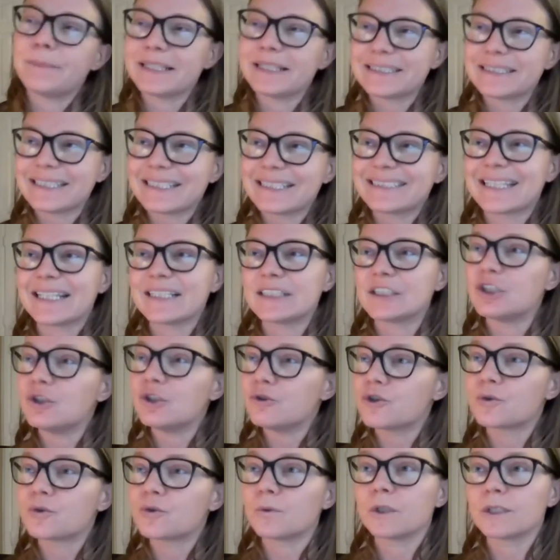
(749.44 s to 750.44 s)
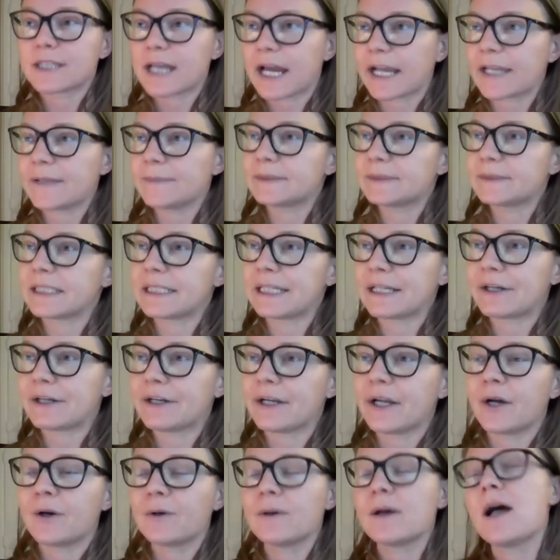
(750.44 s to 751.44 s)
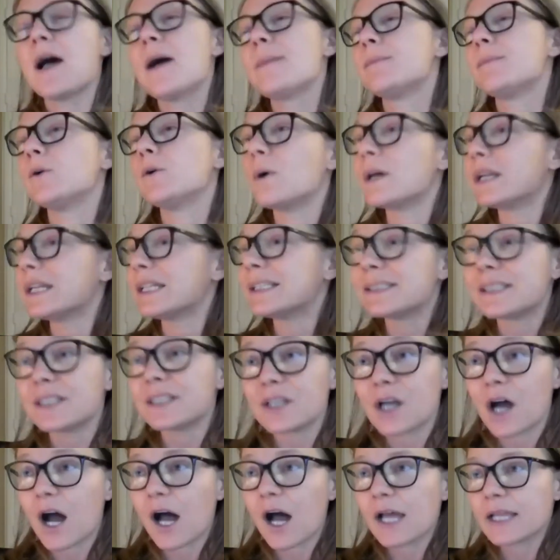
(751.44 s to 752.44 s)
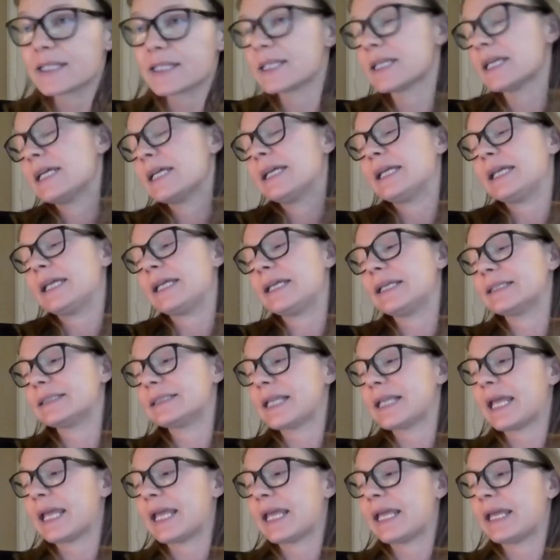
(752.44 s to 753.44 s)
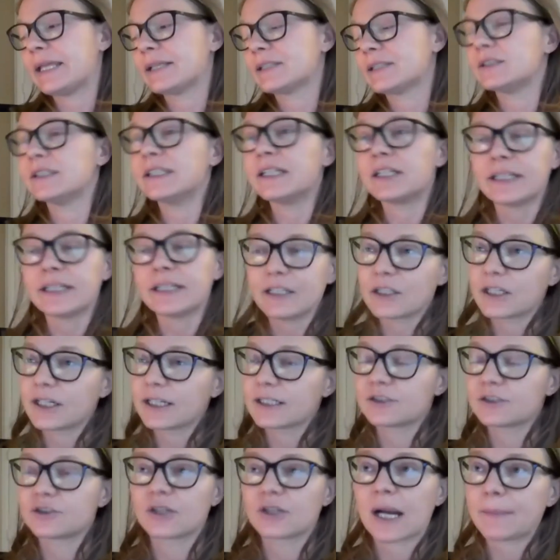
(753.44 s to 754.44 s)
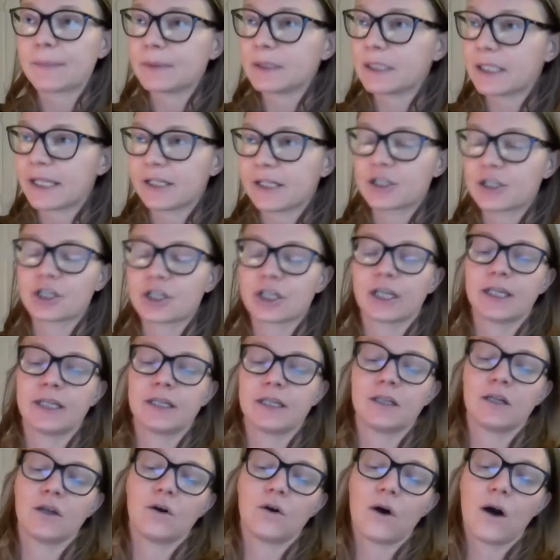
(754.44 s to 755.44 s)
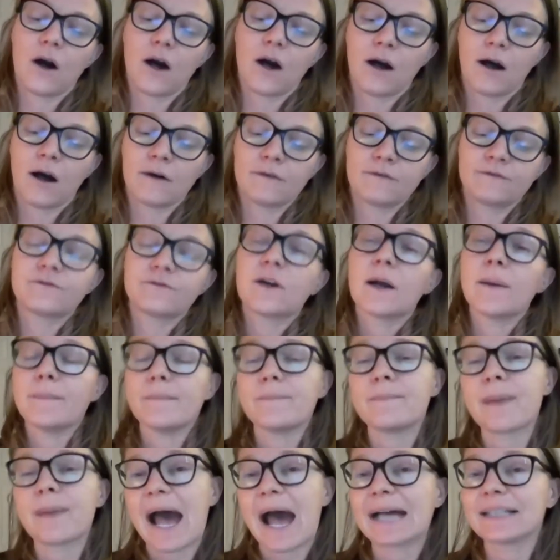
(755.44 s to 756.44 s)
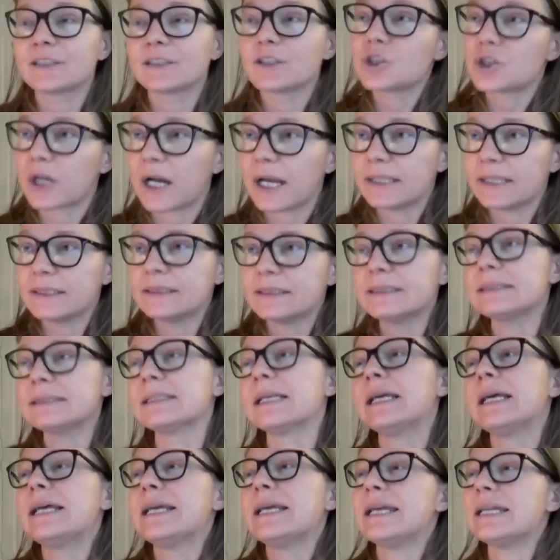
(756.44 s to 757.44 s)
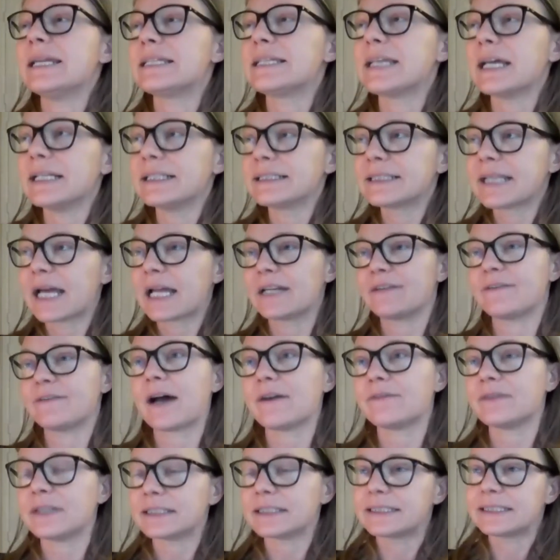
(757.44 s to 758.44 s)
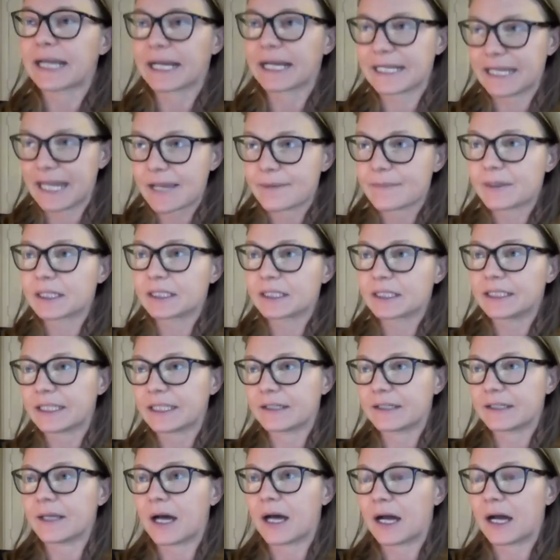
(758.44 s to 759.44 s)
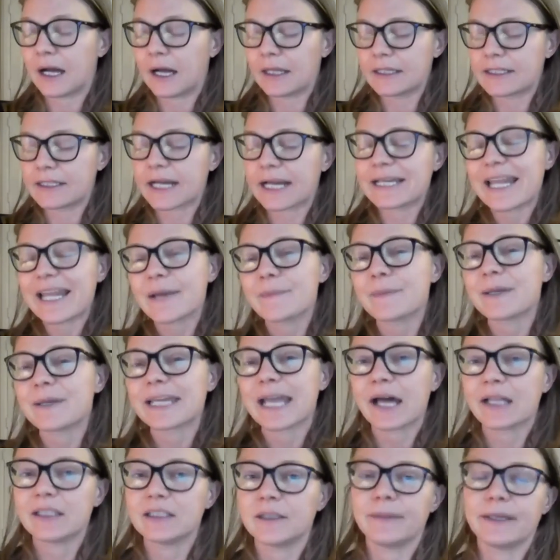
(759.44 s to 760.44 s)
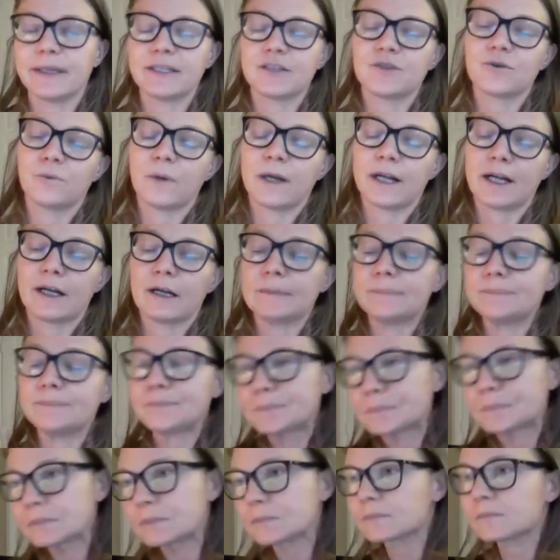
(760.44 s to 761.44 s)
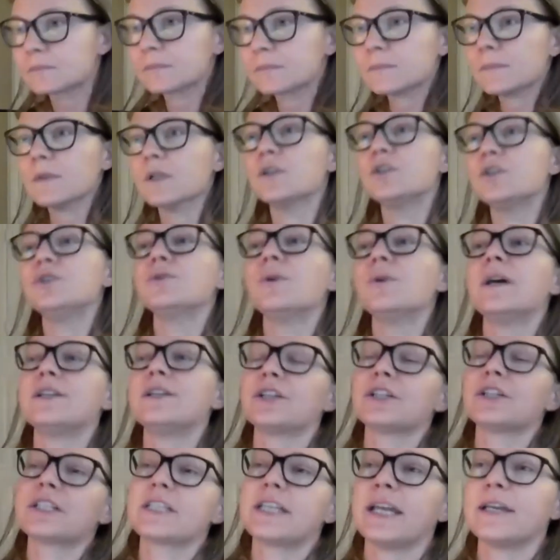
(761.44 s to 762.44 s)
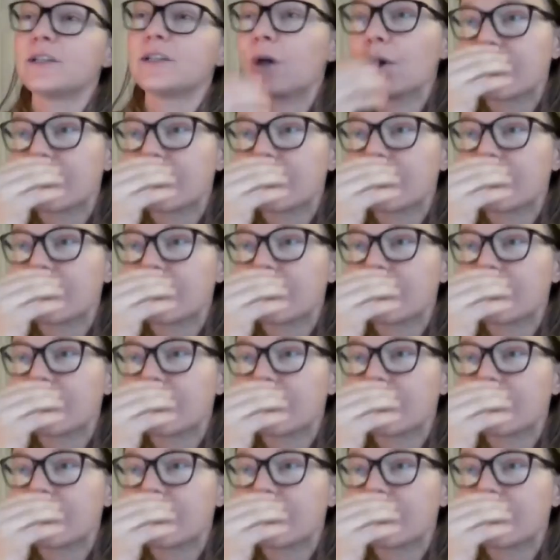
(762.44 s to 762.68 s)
business as usual type scenario, but what it's not is a linear extrapolation from past trends. It does kind of have this dynamic element where you understand,